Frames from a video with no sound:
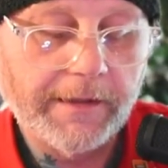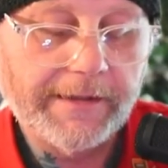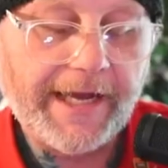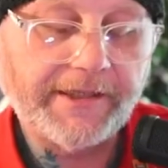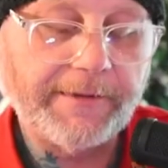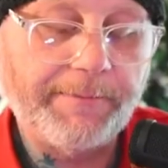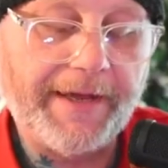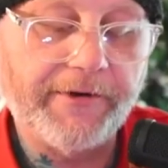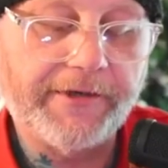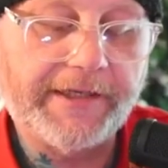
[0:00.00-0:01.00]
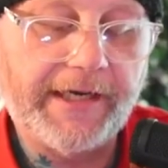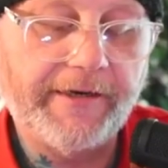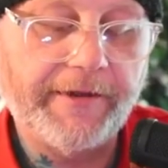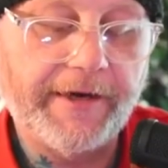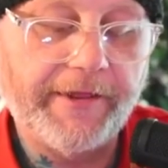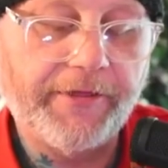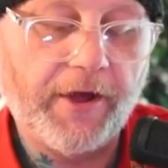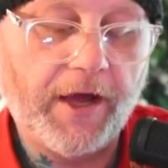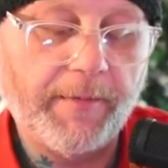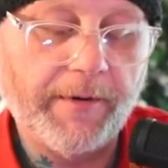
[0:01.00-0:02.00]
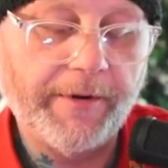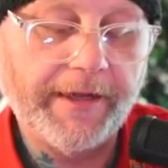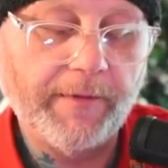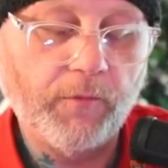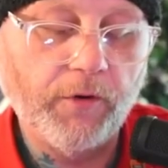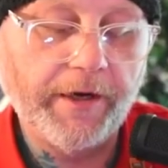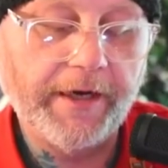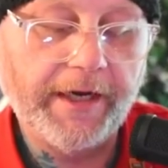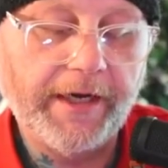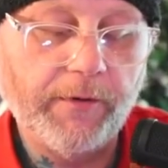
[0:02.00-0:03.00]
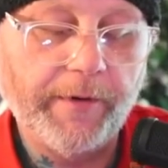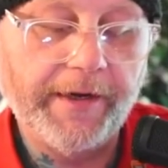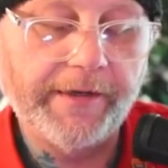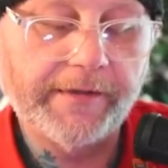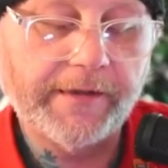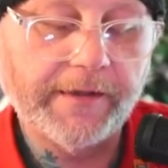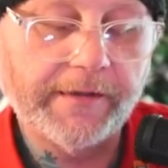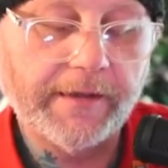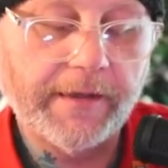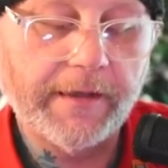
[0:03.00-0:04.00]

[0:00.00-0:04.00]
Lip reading: It's actually better tinned than I thought, but I want to get more in anyways, because